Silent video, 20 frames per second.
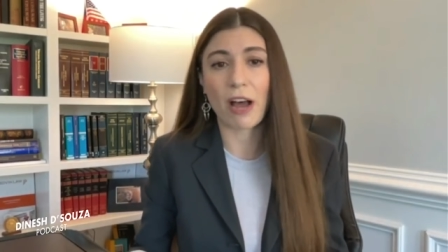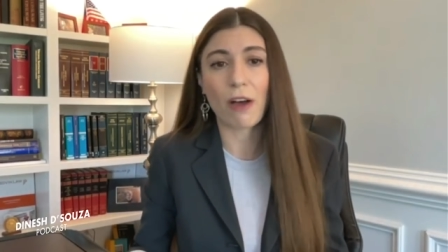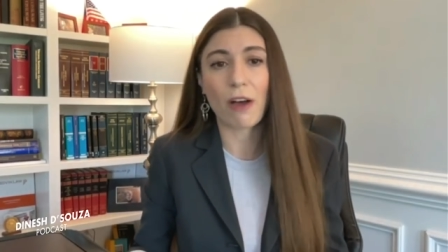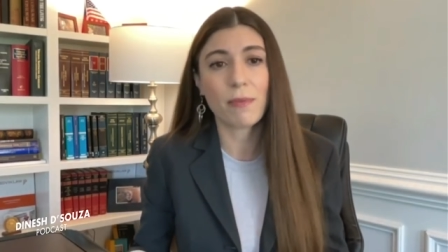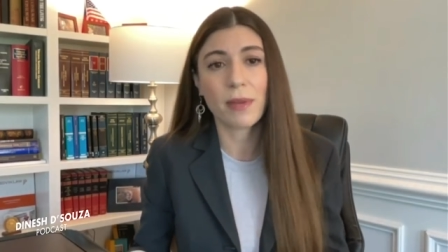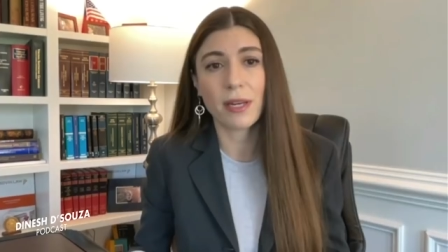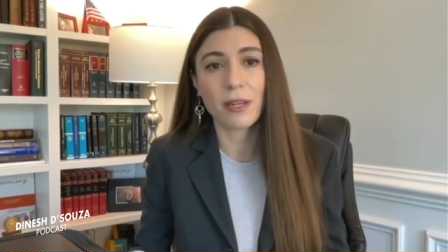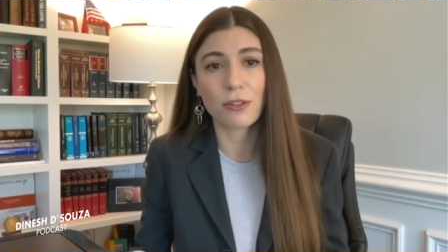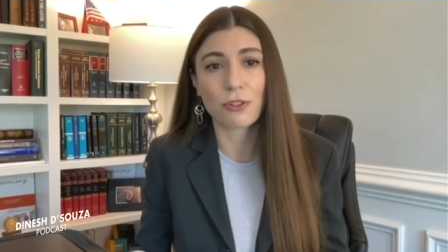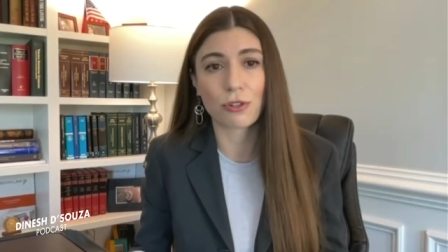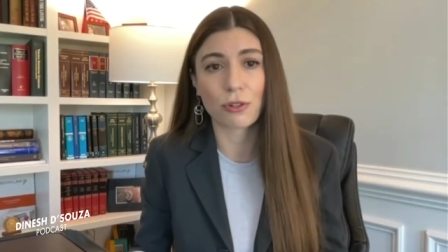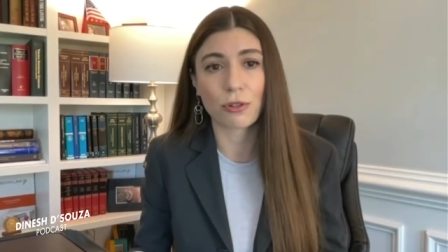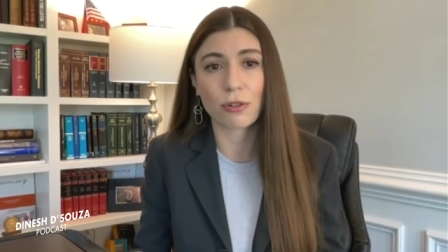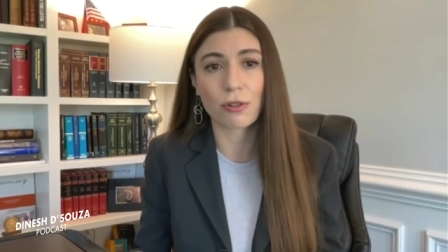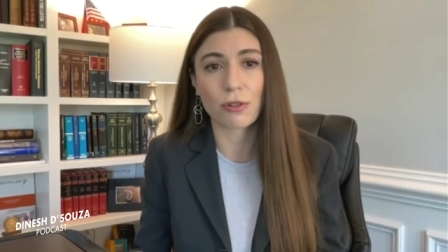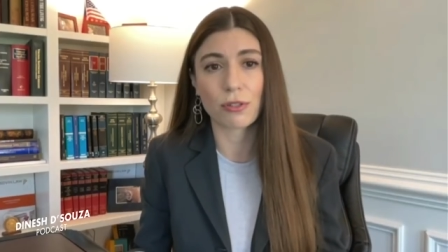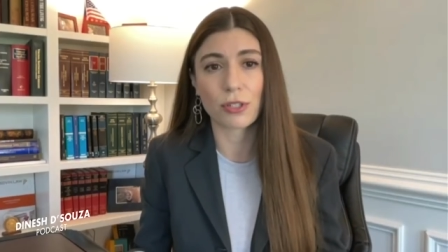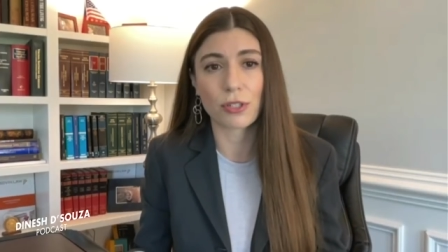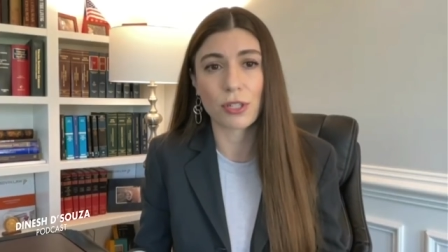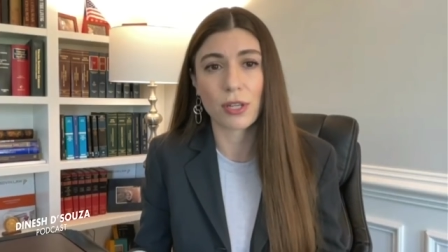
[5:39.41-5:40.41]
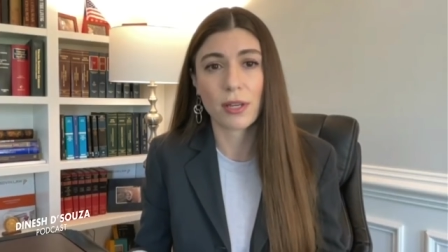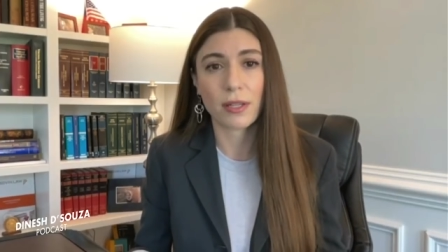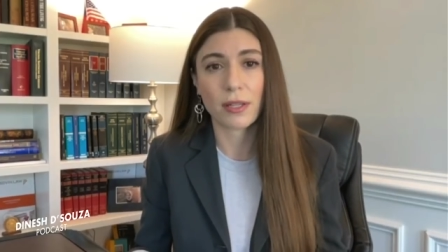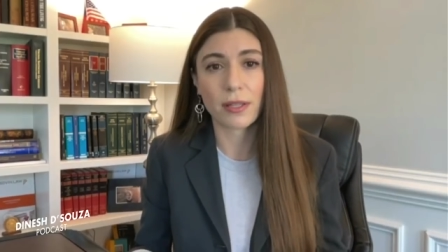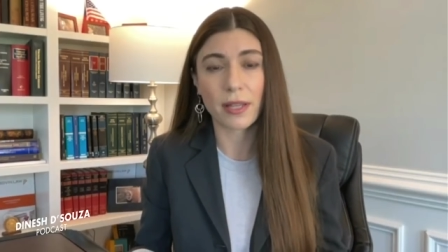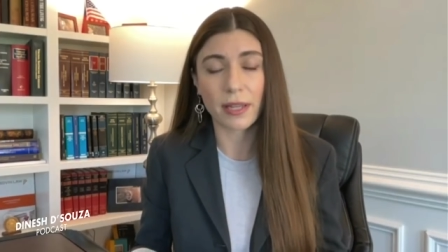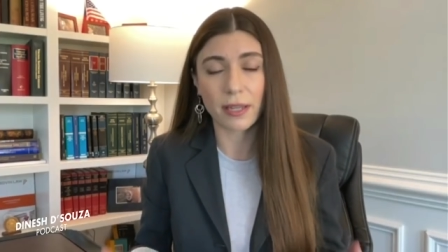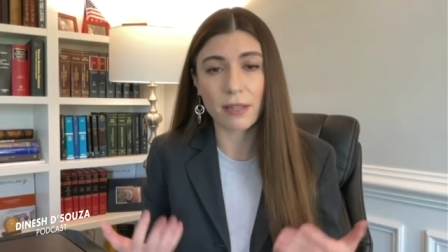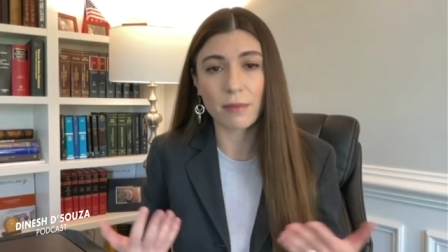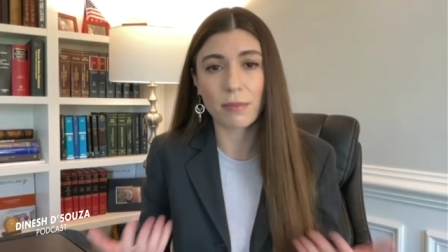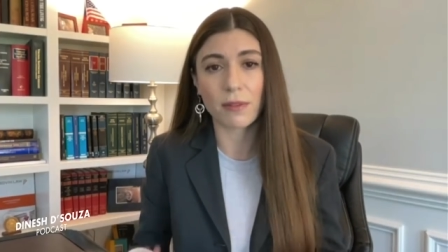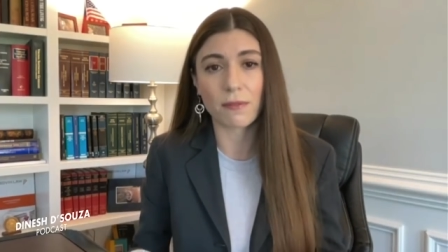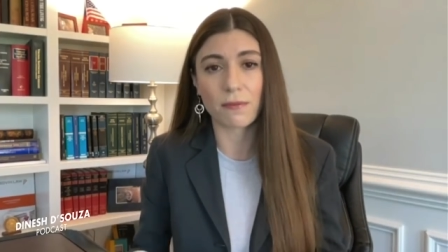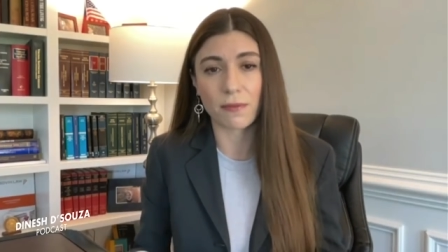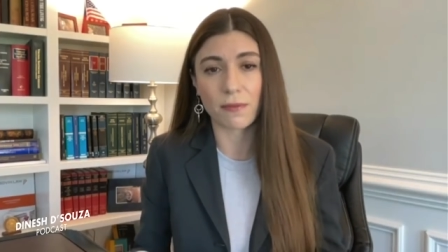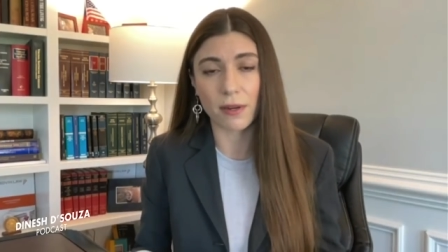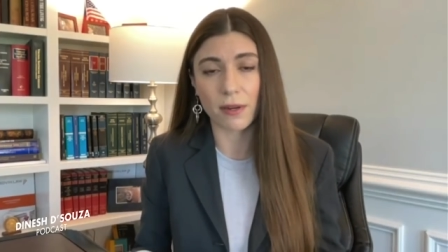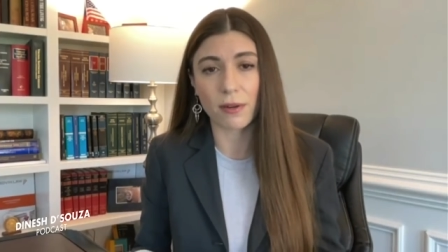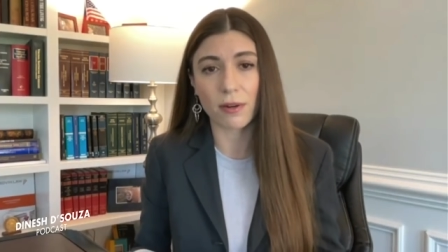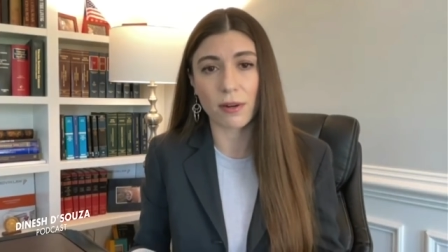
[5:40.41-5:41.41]
how many jurors that can be
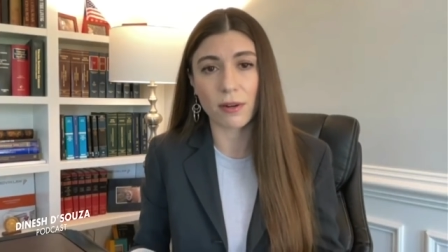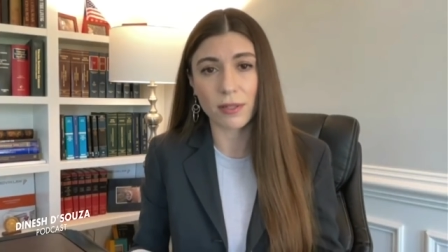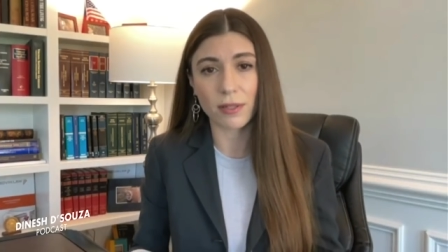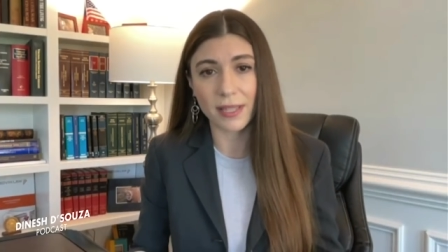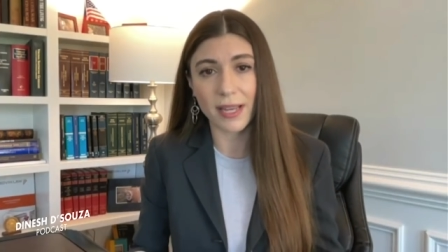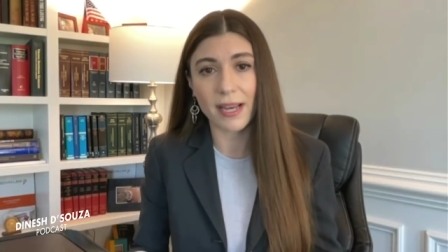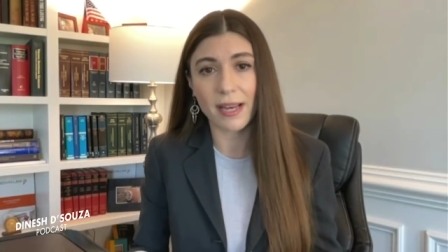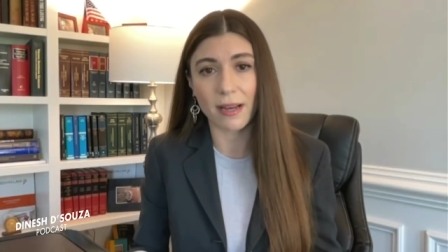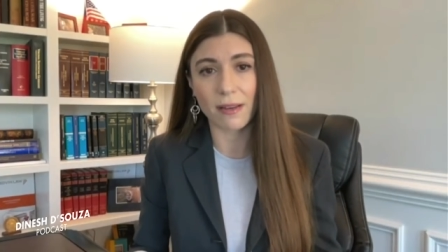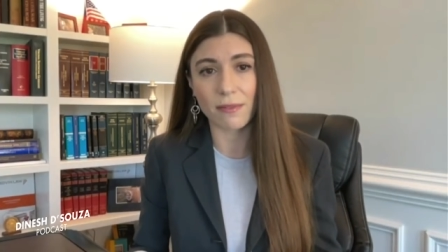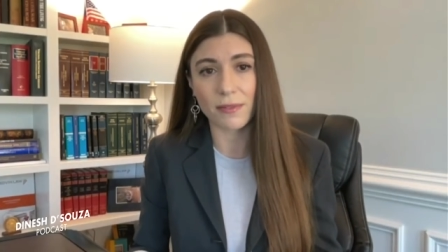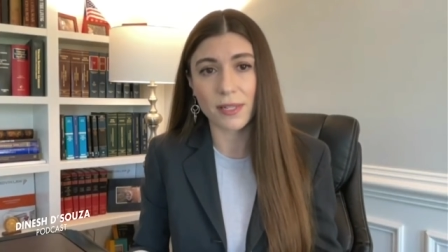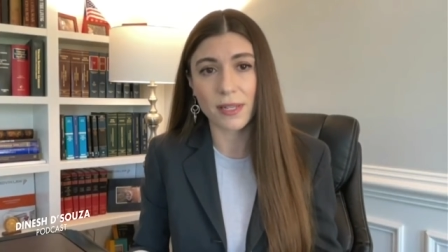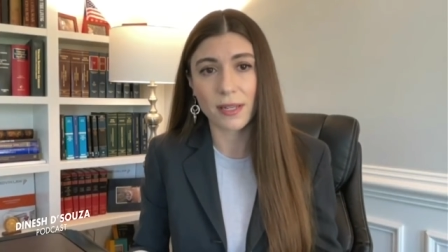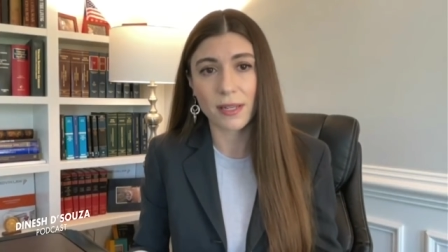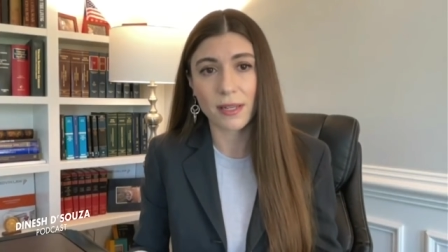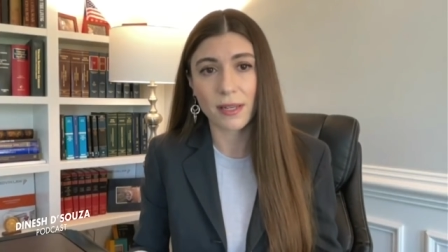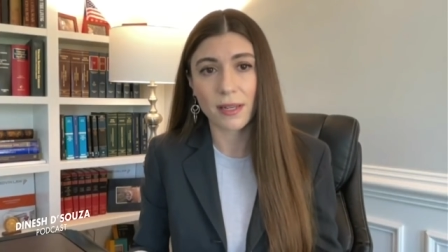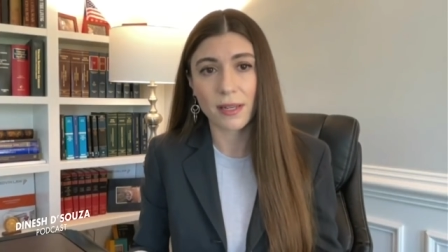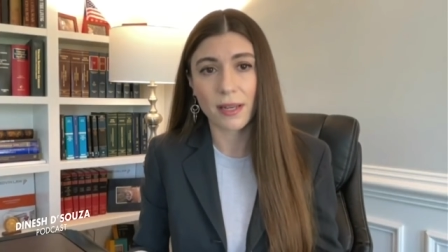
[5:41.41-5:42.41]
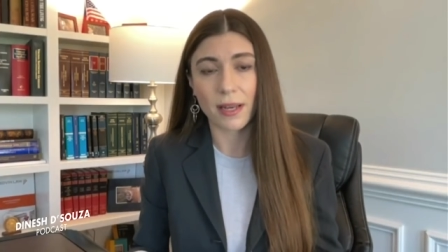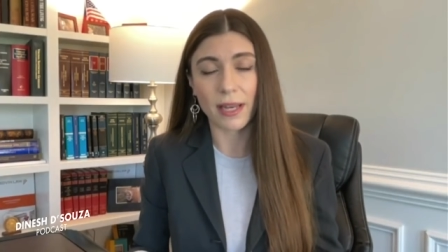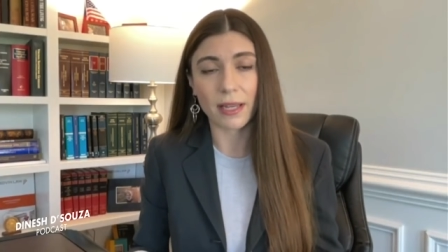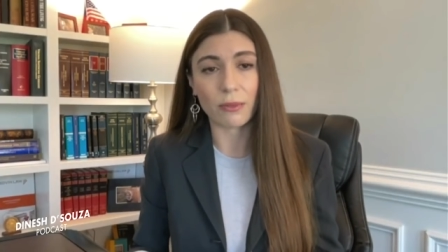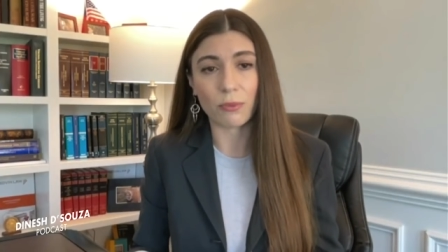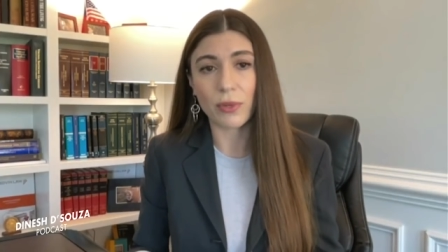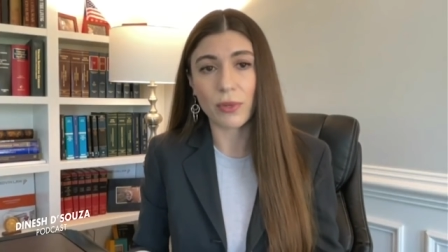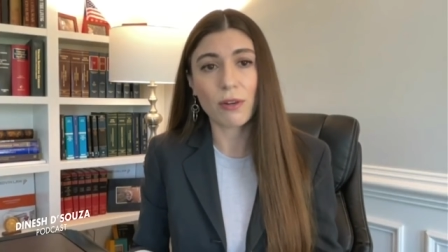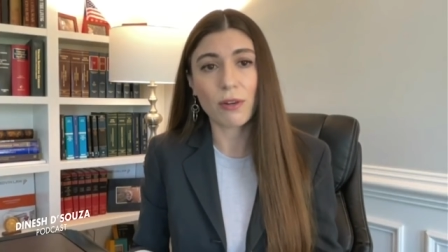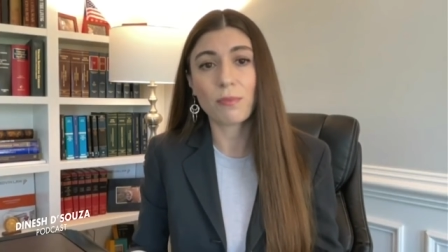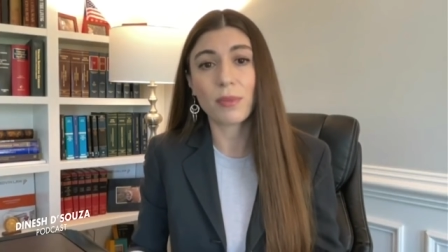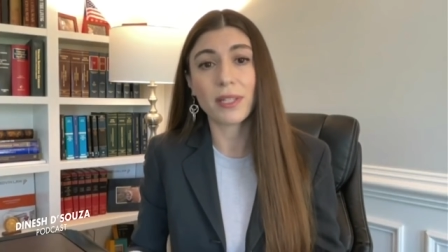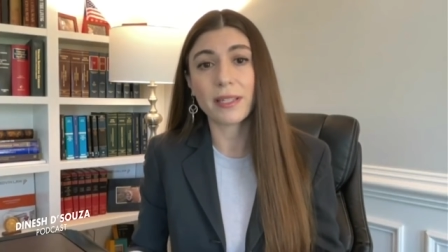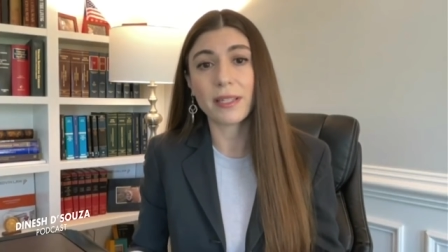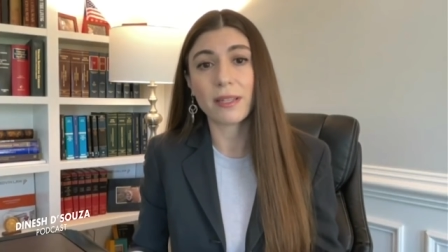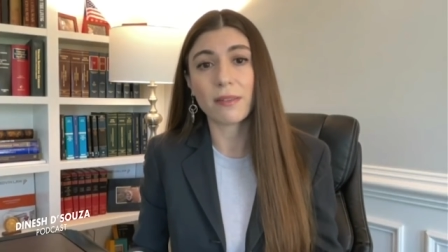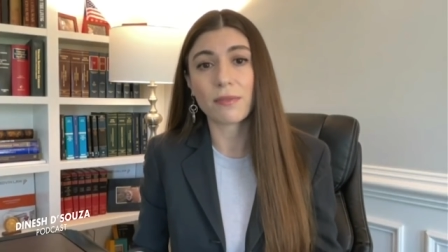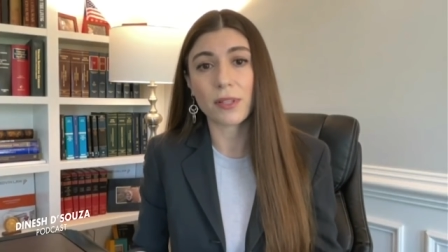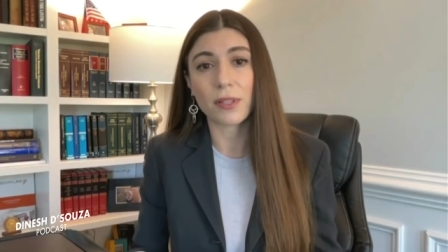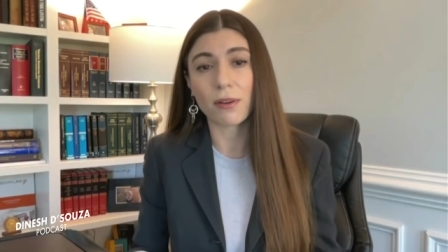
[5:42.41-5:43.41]
fair are left? And we don't
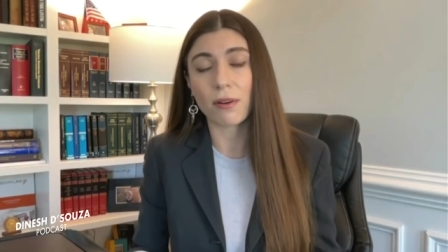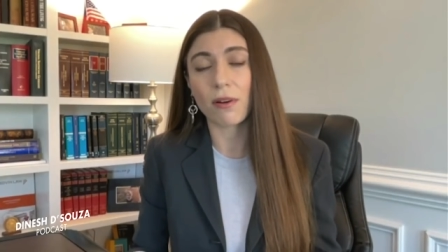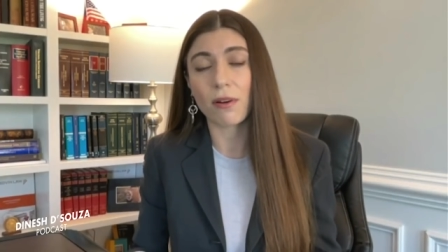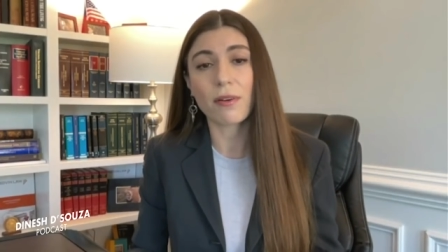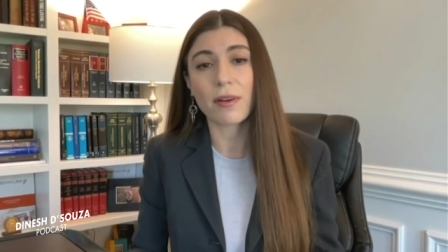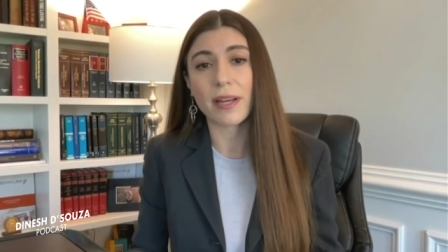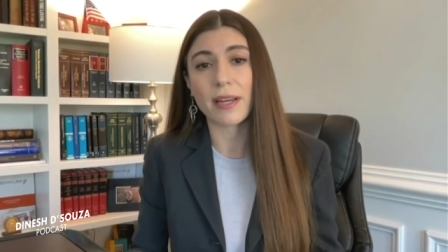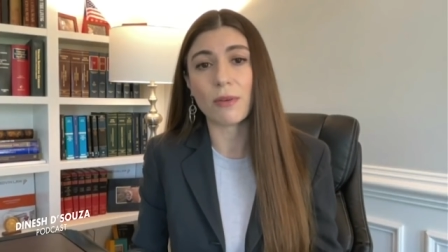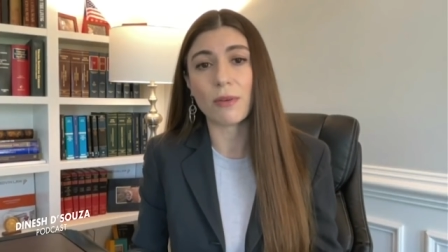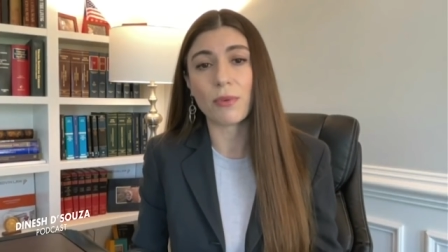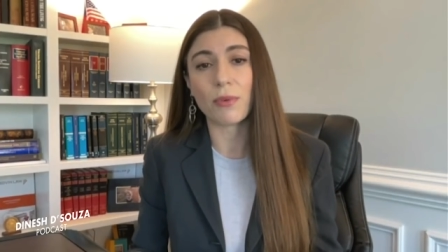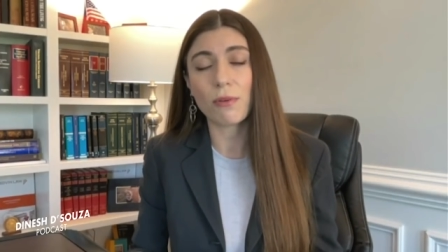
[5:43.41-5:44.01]
believe there are any.